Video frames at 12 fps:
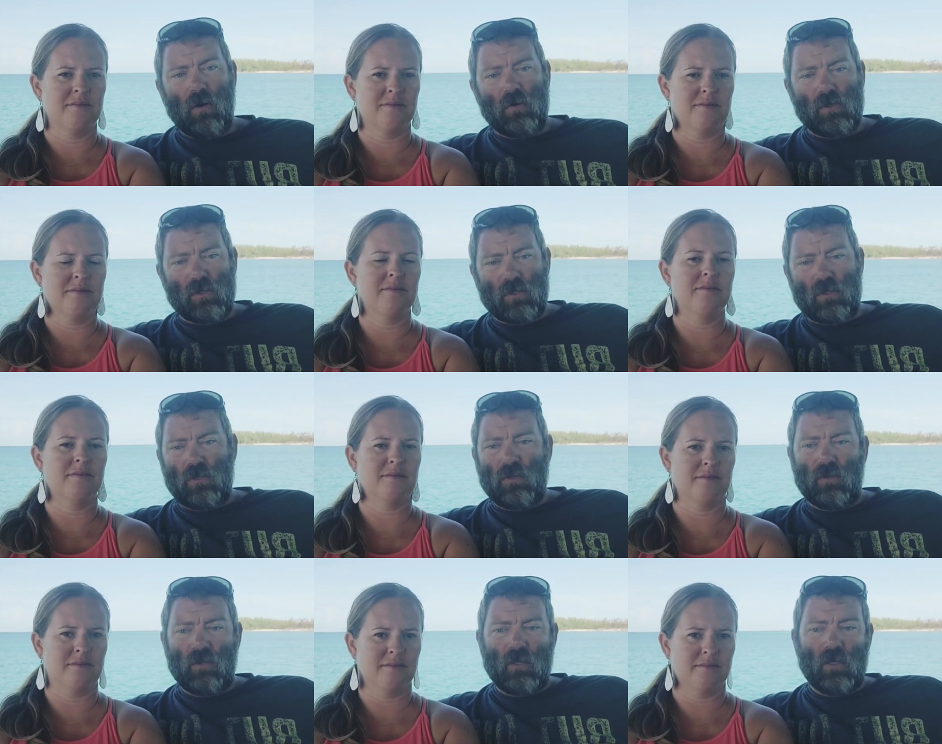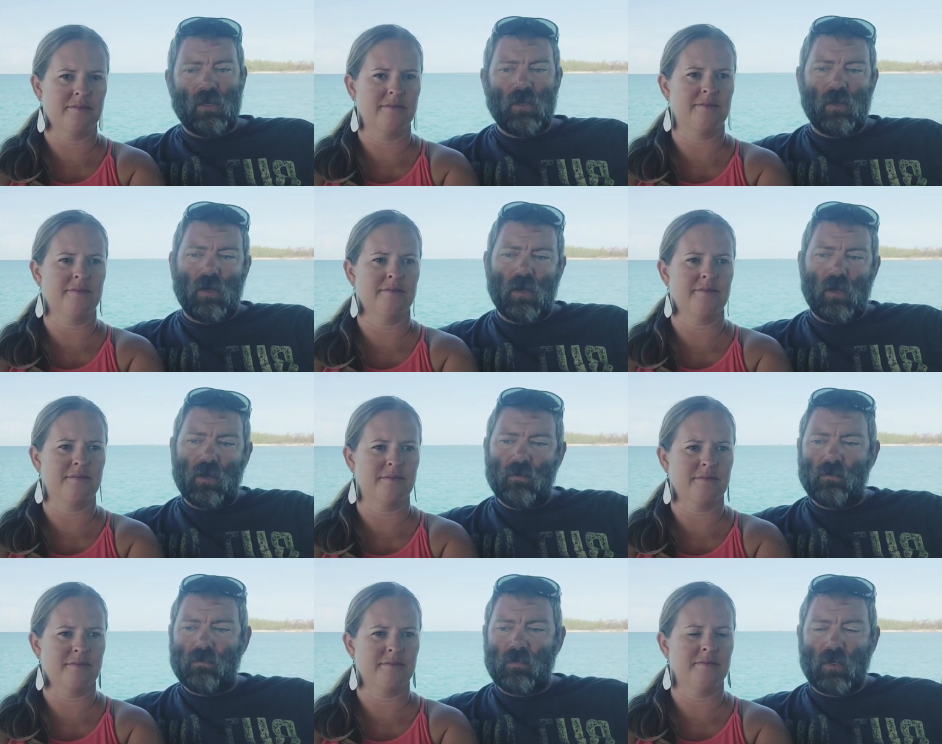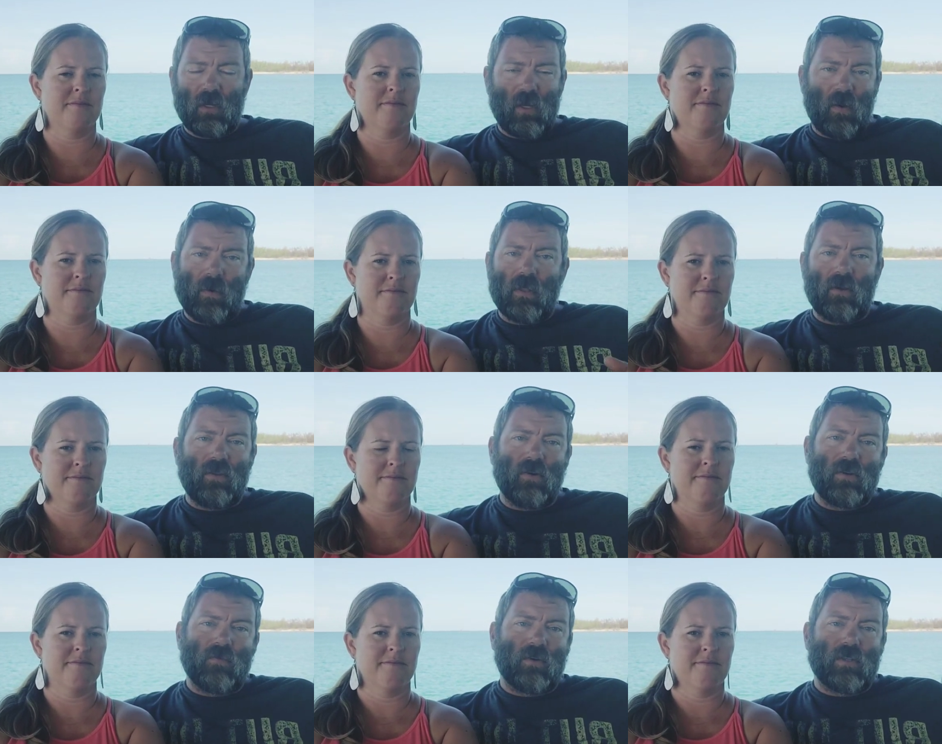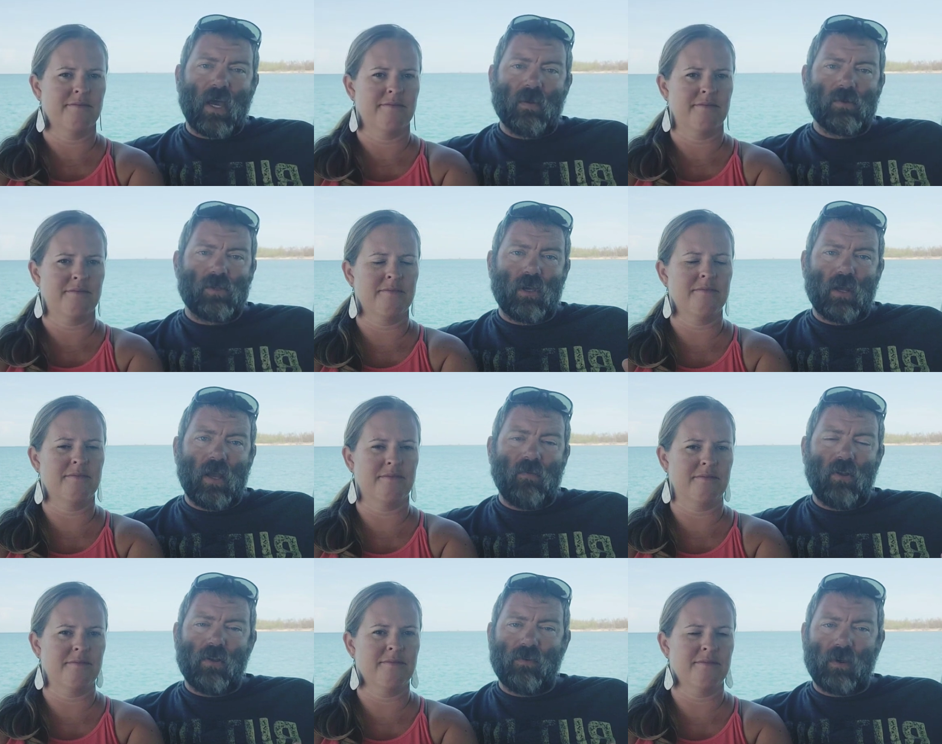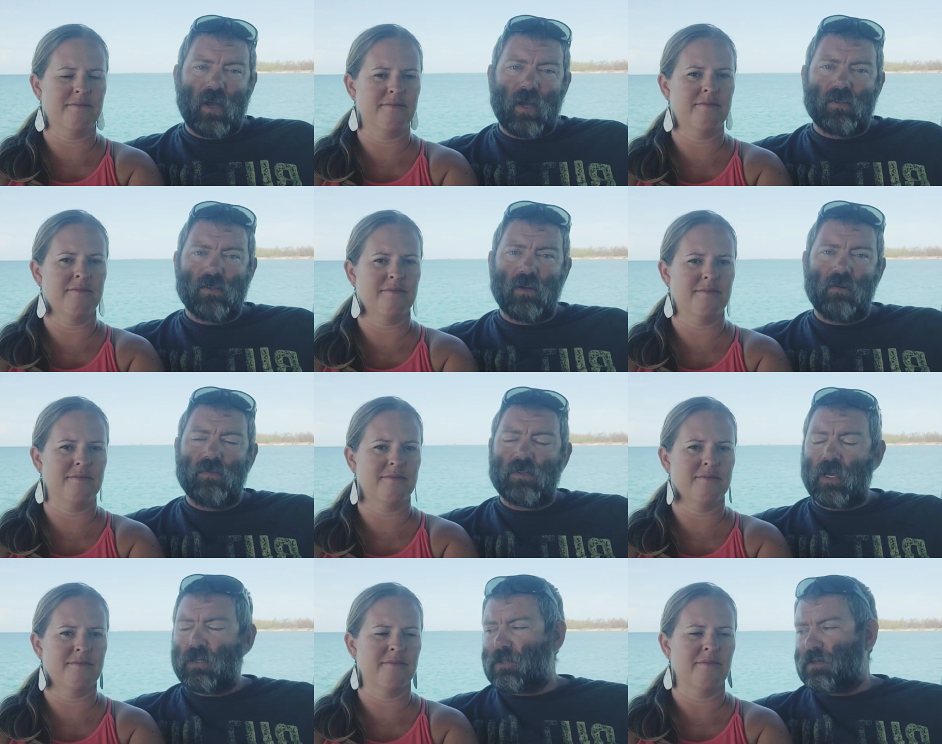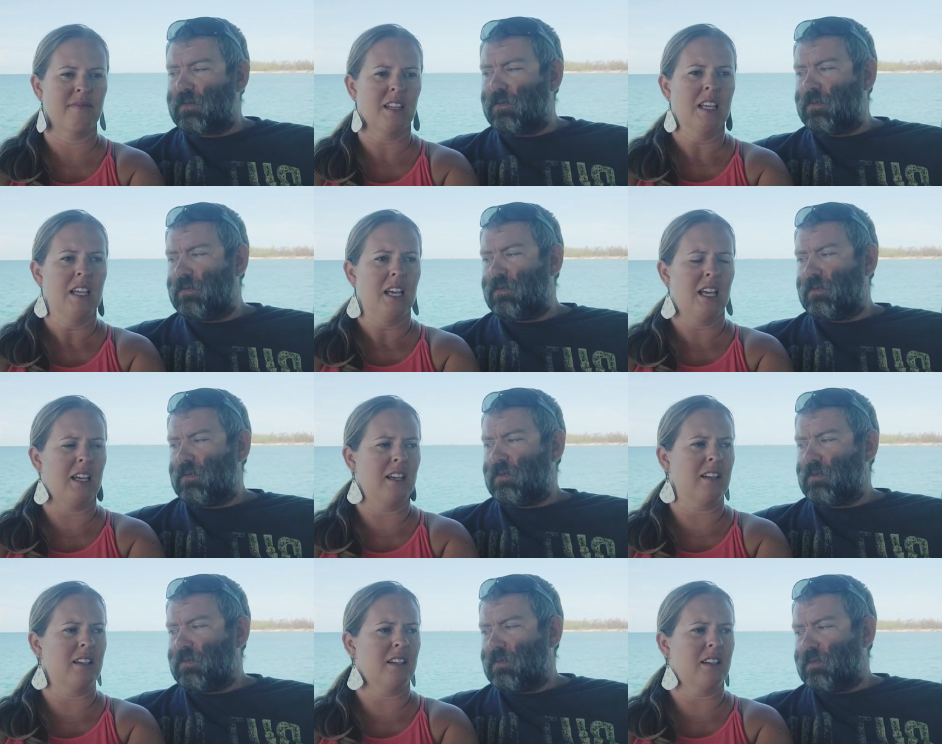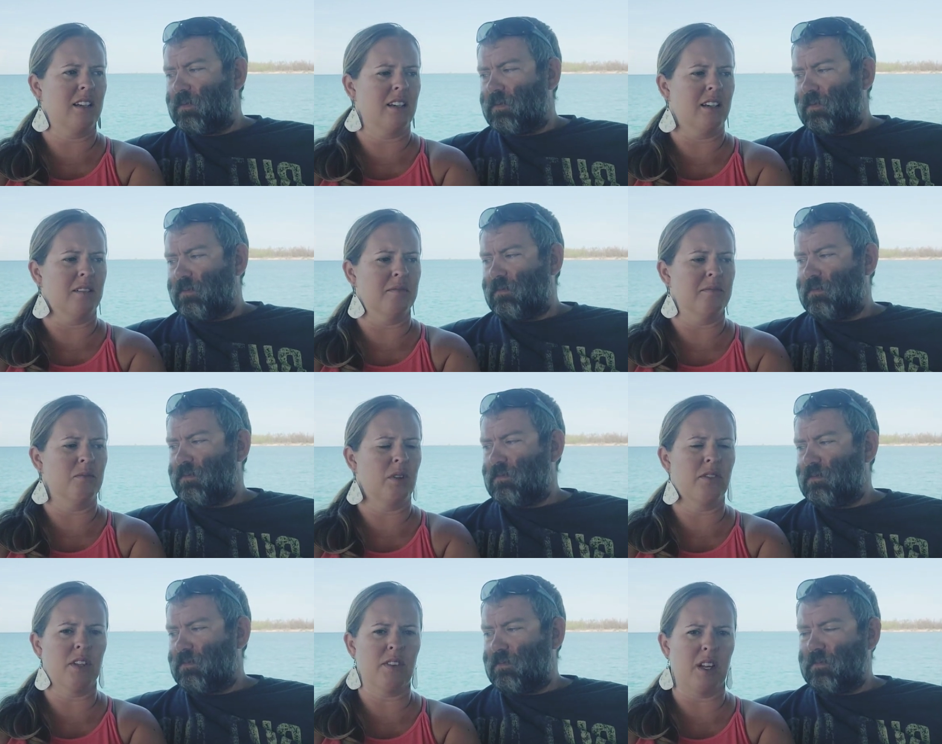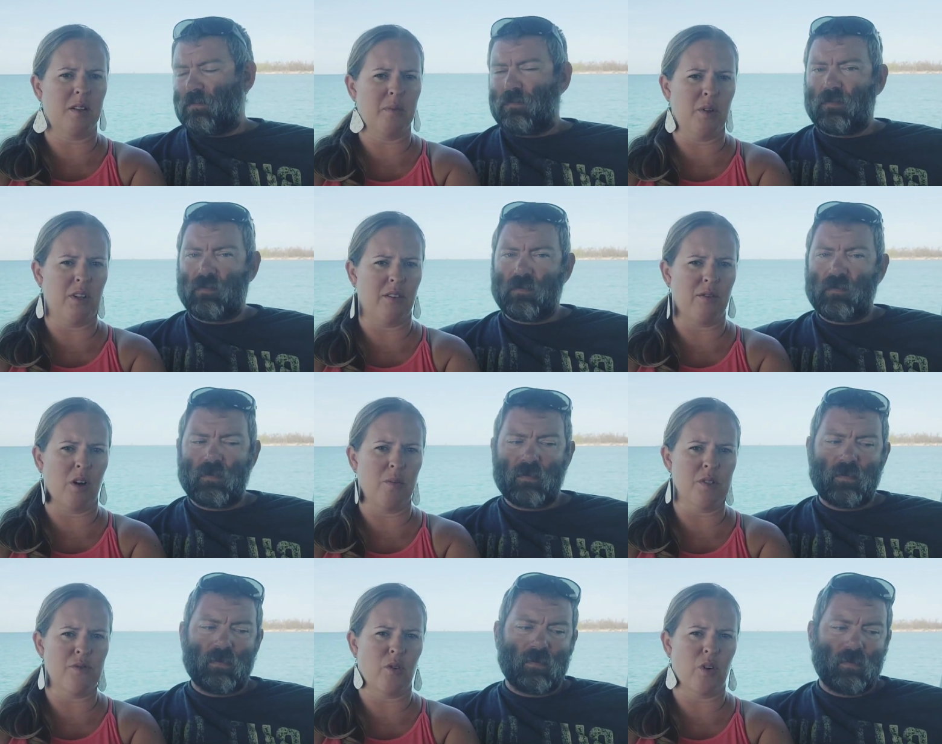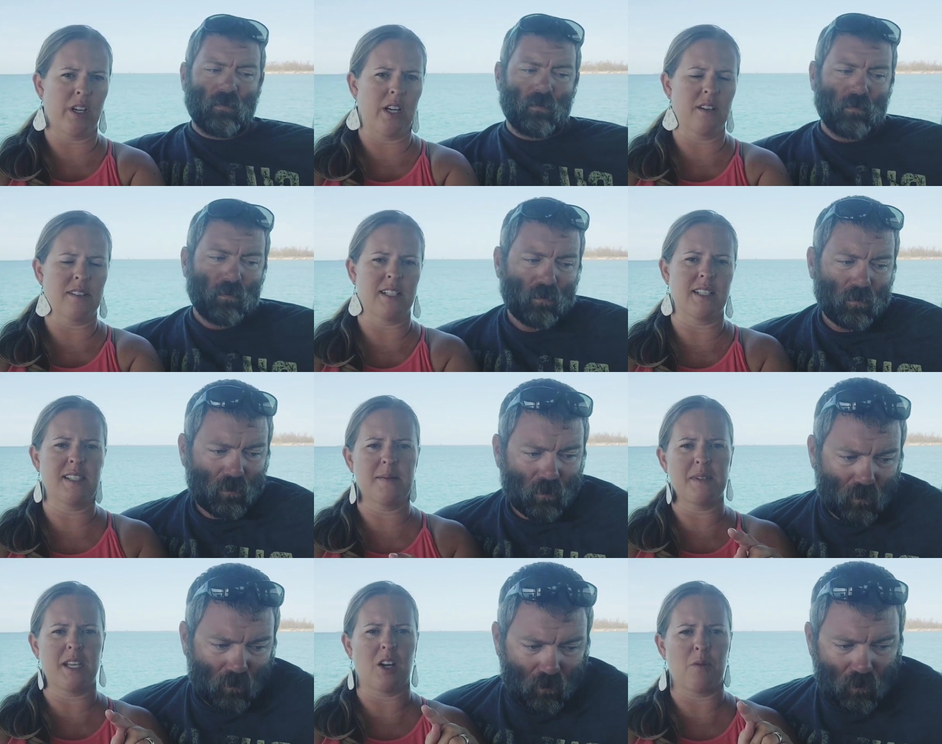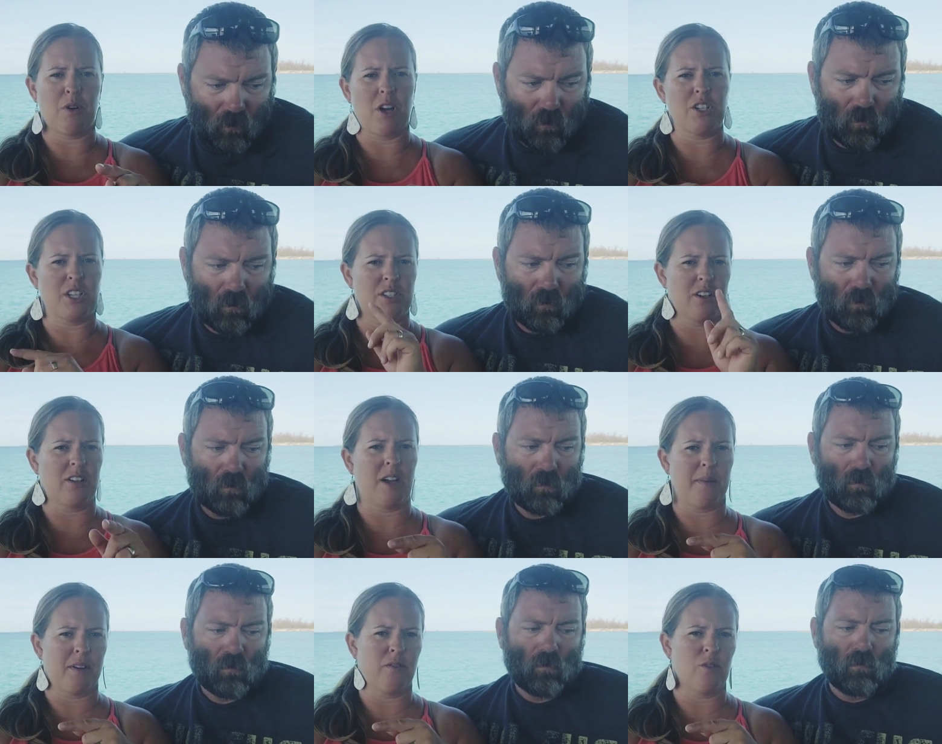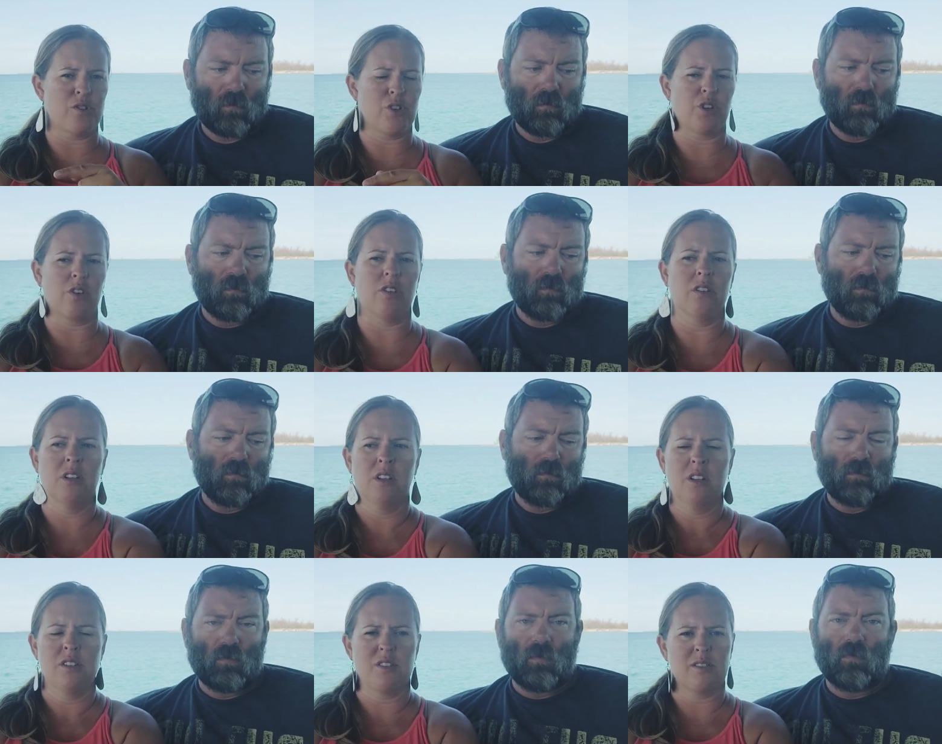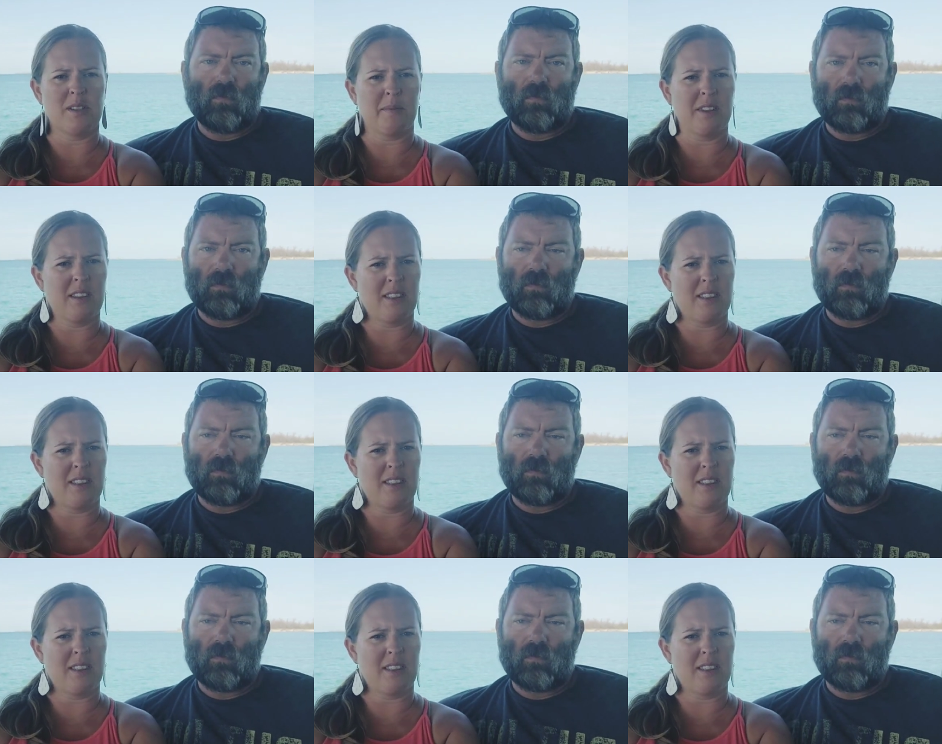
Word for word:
Speaker 1: hoses to the I mean, they're, they're different types, so you got to have all different kinds and all different sizes.
Speaker 2: And um, we've lived on the boat now for almost four years, and it seems like our projects are coming full circle. So some of the